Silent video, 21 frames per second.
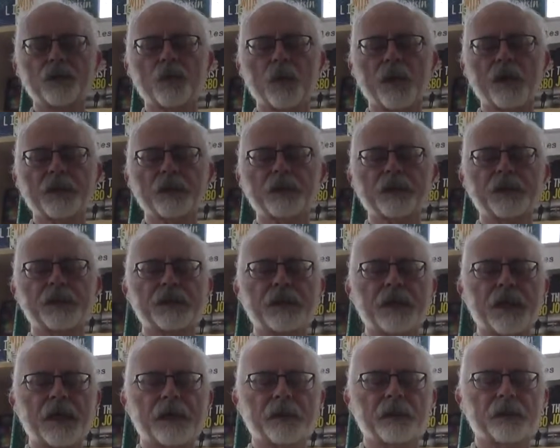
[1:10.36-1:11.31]
where you
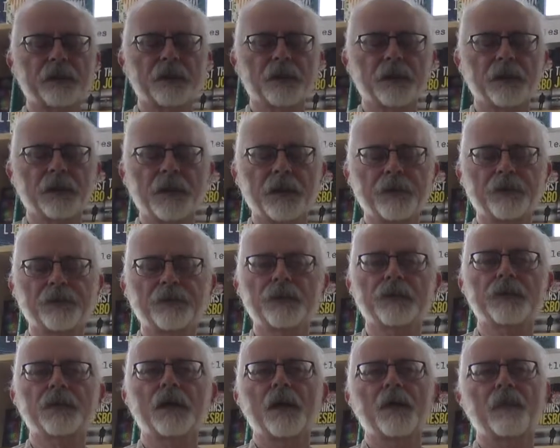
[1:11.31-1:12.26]
stand that
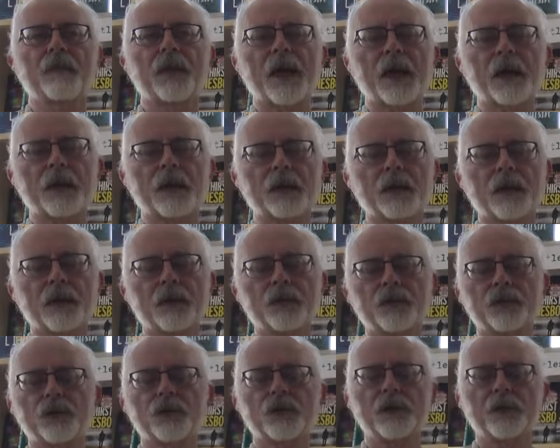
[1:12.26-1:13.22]
gives back
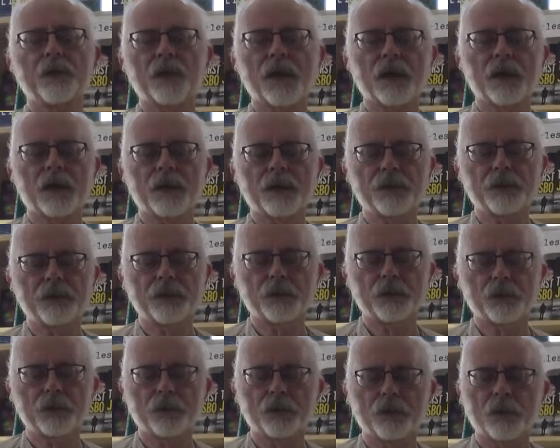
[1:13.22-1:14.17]
country behind
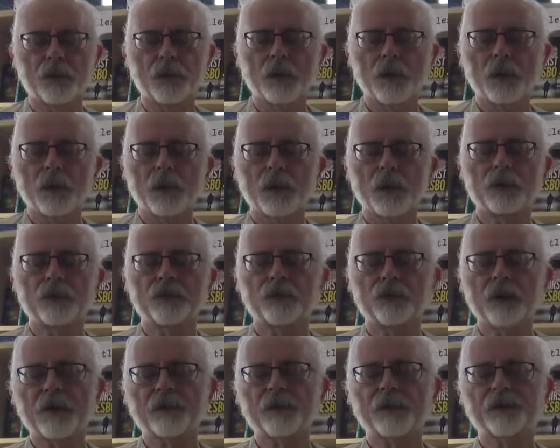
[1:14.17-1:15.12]
you and
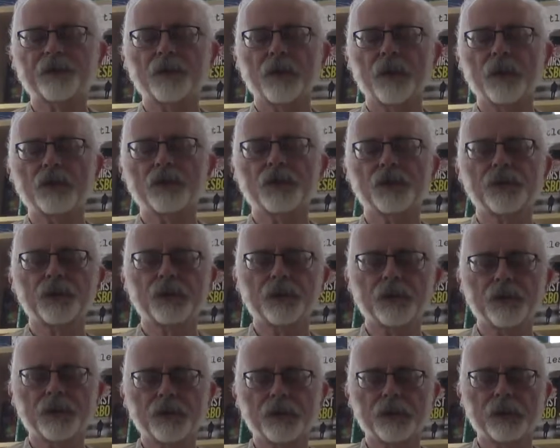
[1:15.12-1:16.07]
rough ocean
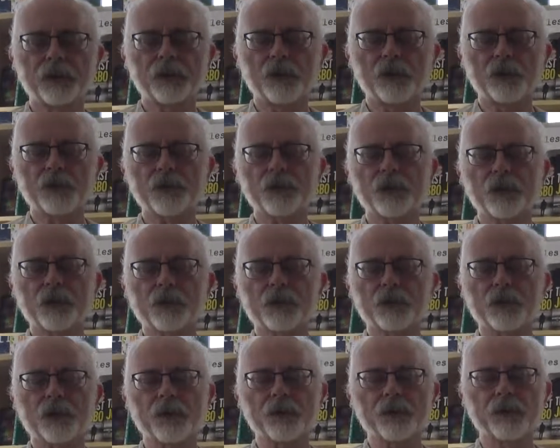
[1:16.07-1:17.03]
to launch
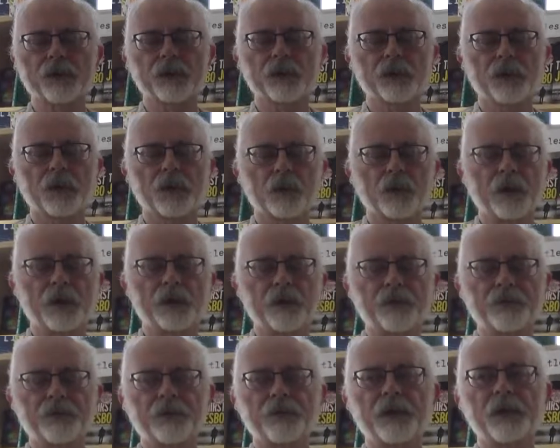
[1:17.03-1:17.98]
across when you
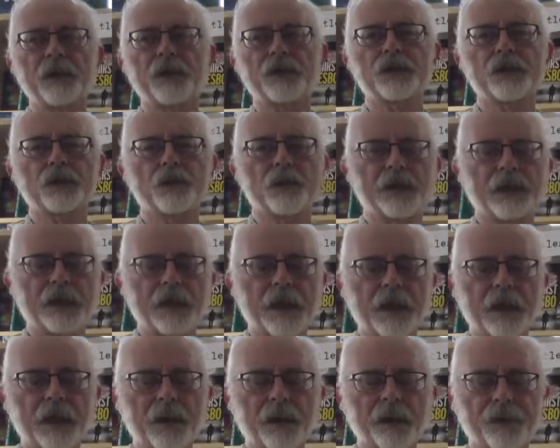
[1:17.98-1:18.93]
finish with
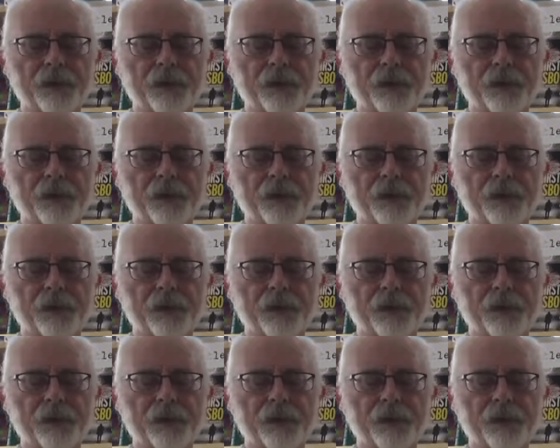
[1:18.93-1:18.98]
land.